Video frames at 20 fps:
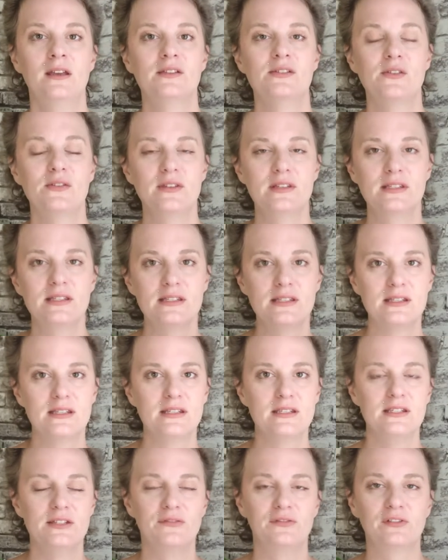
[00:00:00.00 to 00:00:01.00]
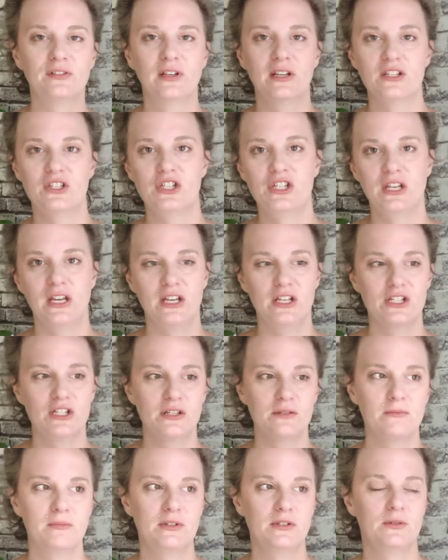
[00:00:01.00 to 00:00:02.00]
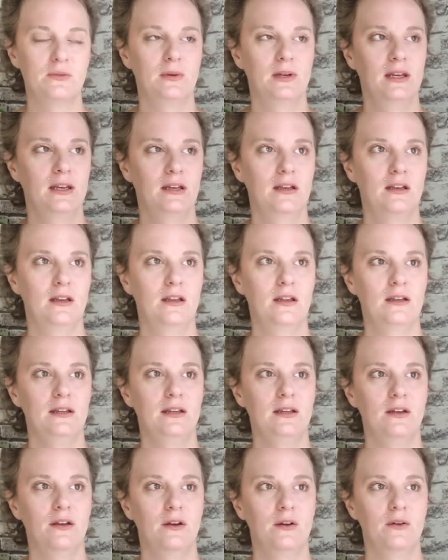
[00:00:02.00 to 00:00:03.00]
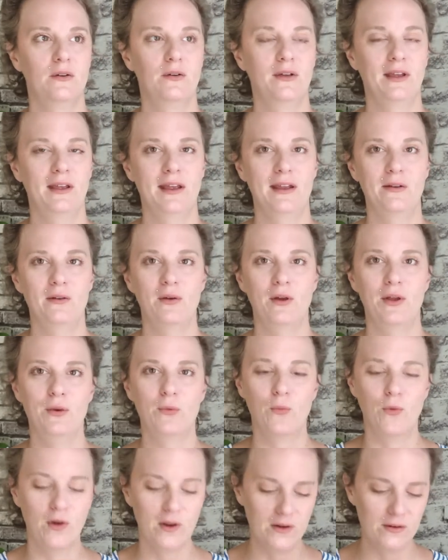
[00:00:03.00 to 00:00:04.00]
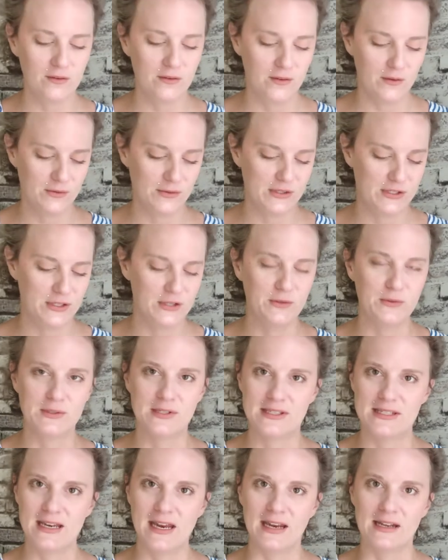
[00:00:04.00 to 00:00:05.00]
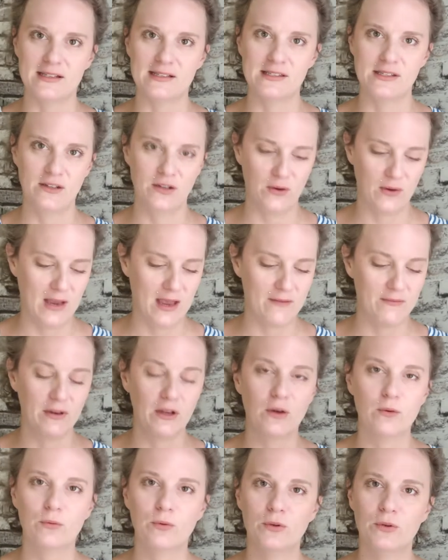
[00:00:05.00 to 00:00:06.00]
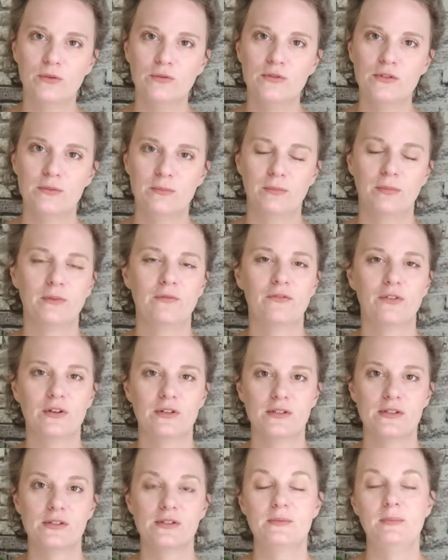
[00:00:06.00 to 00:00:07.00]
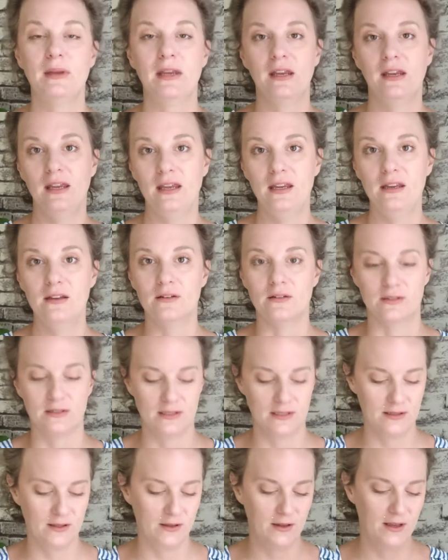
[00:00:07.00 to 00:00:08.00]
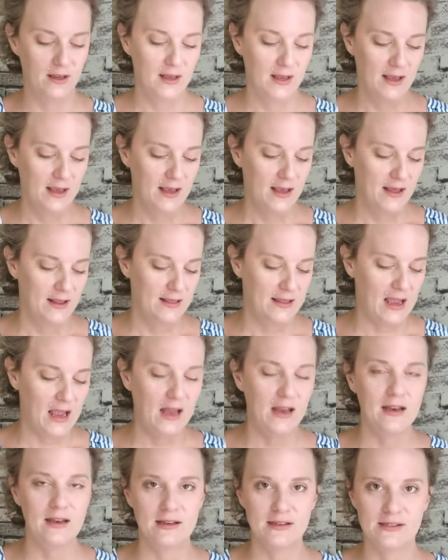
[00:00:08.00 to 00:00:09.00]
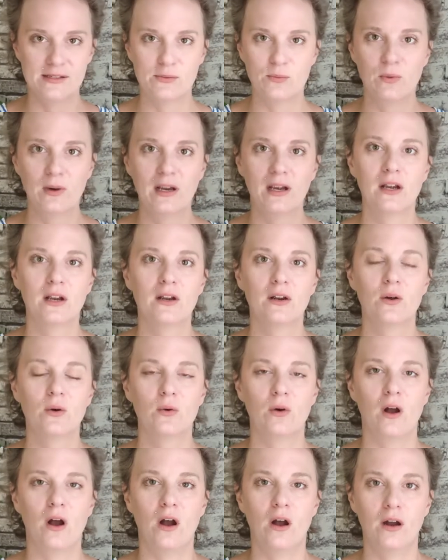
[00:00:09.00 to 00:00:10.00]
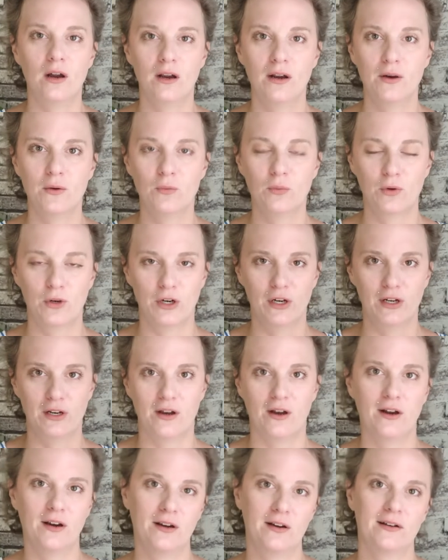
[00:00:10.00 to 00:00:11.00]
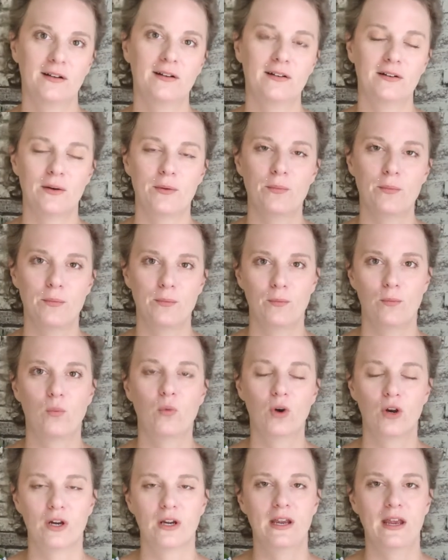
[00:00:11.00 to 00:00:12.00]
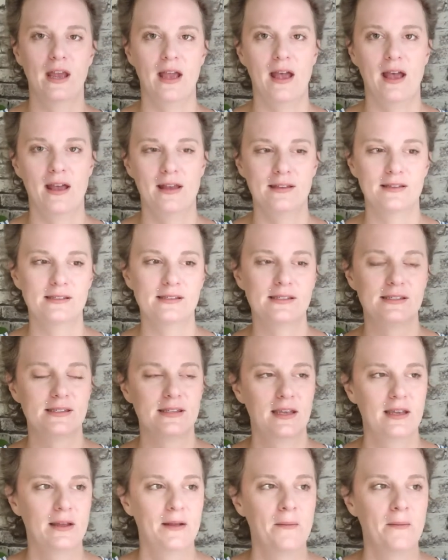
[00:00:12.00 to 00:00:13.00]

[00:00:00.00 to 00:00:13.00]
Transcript: So this is the differentiation between, you know, and, and what are those two states, you know, having a wound versus being healed. The, that is where our work, our work as